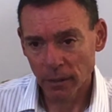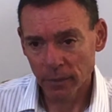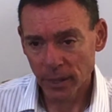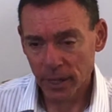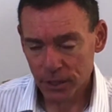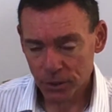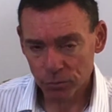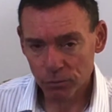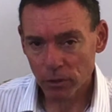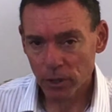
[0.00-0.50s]

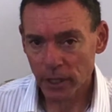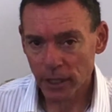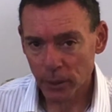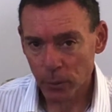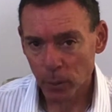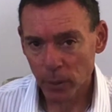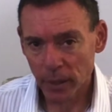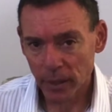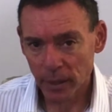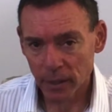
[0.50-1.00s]
That's really
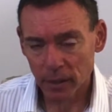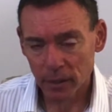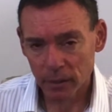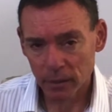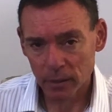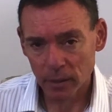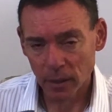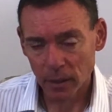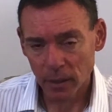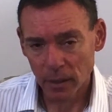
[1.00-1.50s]
where
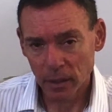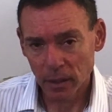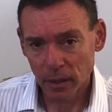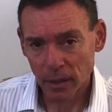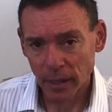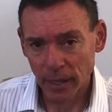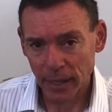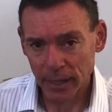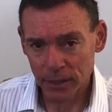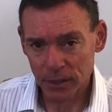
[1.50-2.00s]

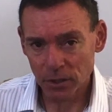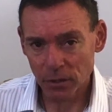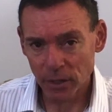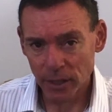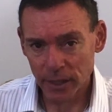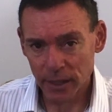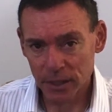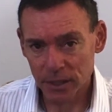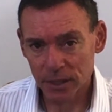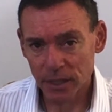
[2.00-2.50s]

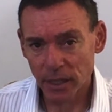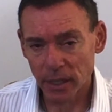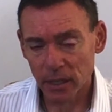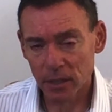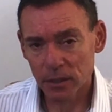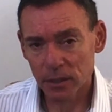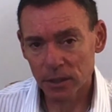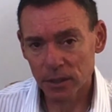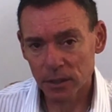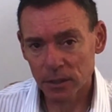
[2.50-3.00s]
anxiety
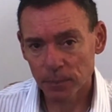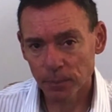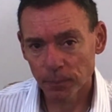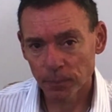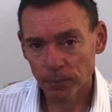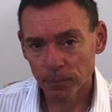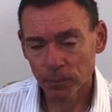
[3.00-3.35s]
sits.